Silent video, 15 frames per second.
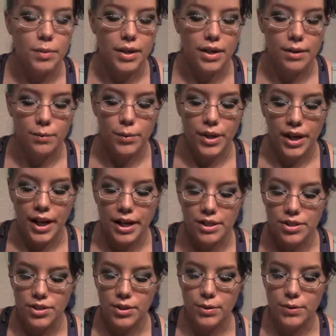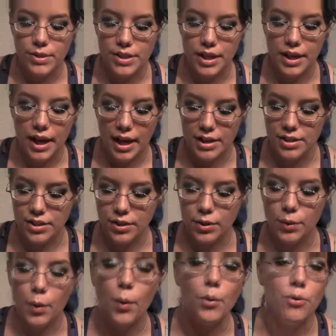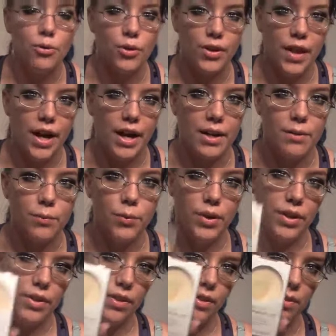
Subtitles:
but what I had to do is I had to go over that with